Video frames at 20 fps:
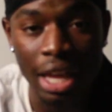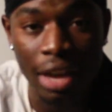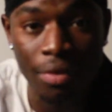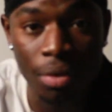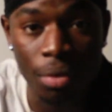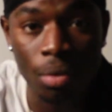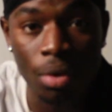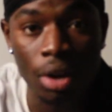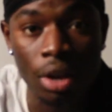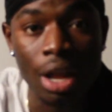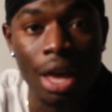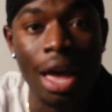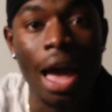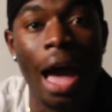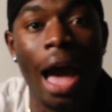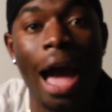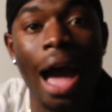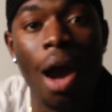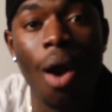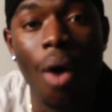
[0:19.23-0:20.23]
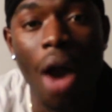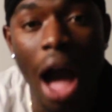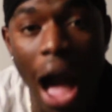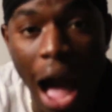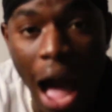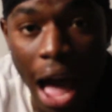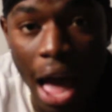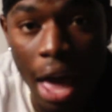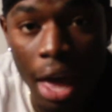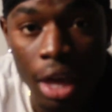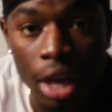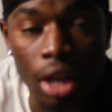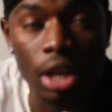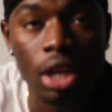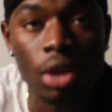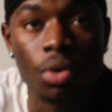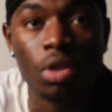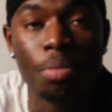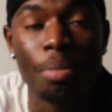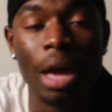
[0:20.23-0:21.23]
everyone how I
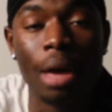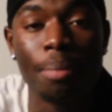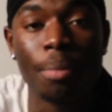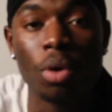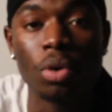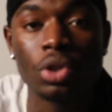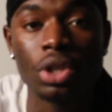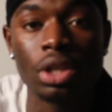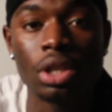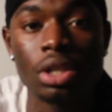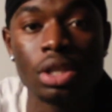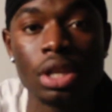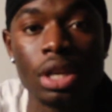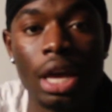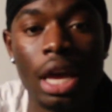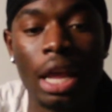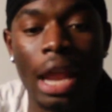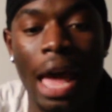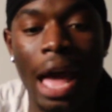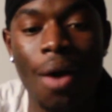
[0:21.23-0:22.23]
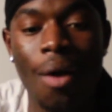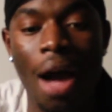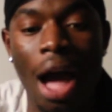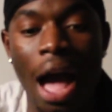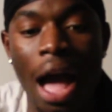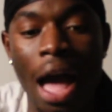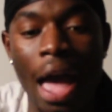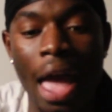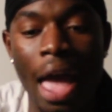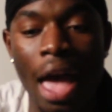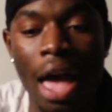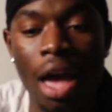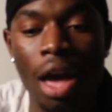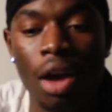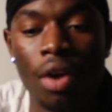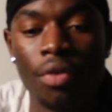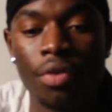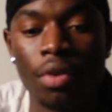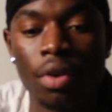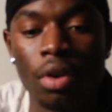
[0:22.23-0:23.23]
deal with my emotions and how I
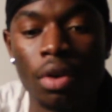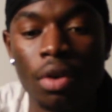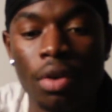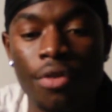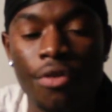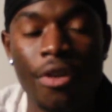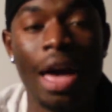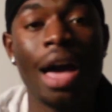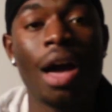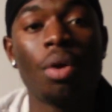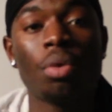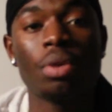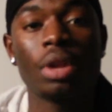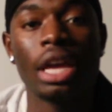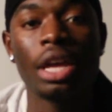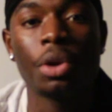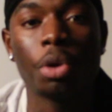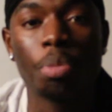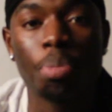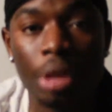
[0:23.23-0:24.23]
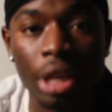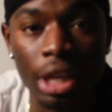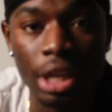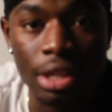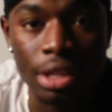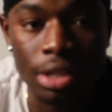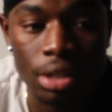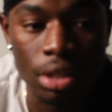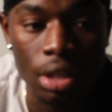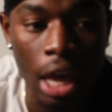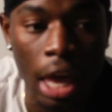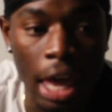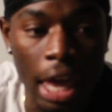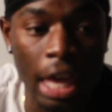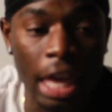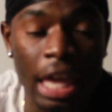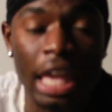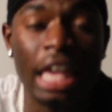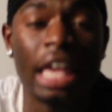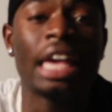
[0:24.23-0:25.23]
have found inner peace
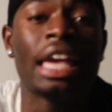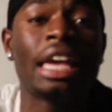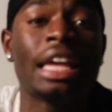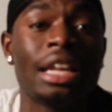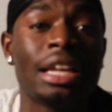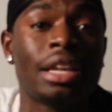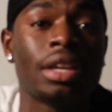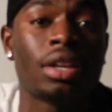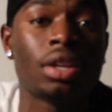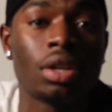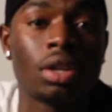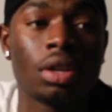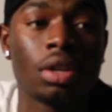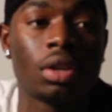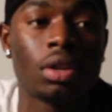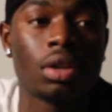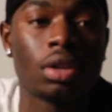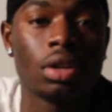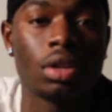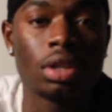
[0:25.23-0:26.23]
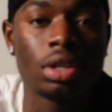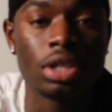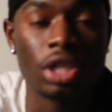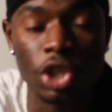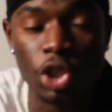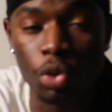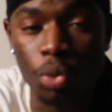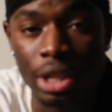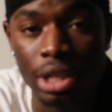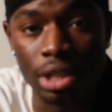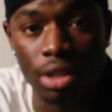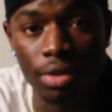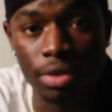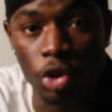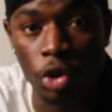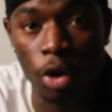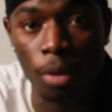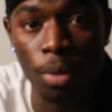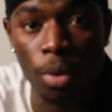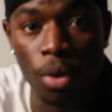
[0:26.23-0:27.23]
in situations of
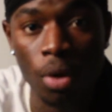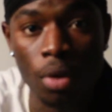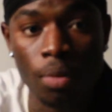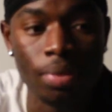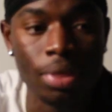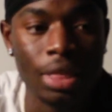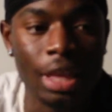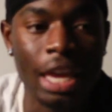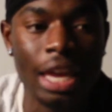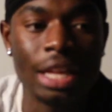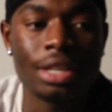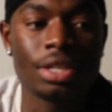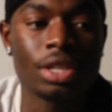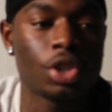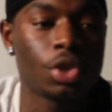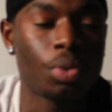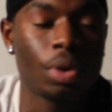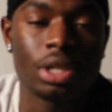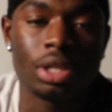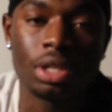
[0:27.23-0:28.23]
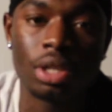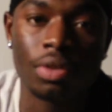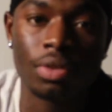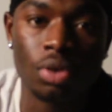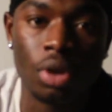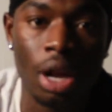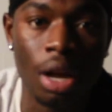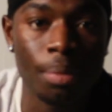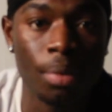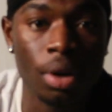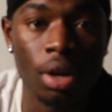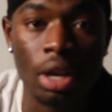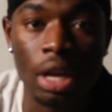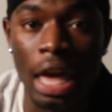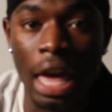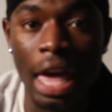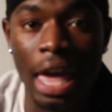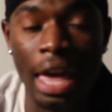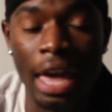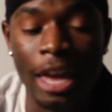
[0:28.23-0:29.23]
turmoil, in situations of trauma.
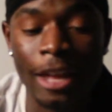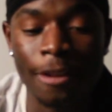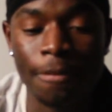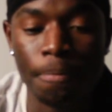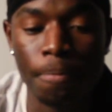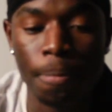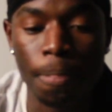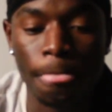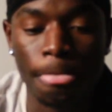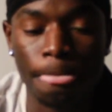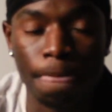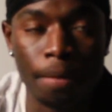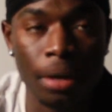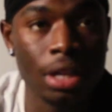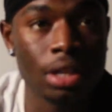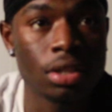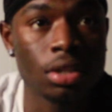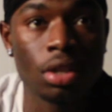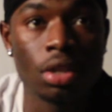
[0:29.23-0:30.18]
And yes,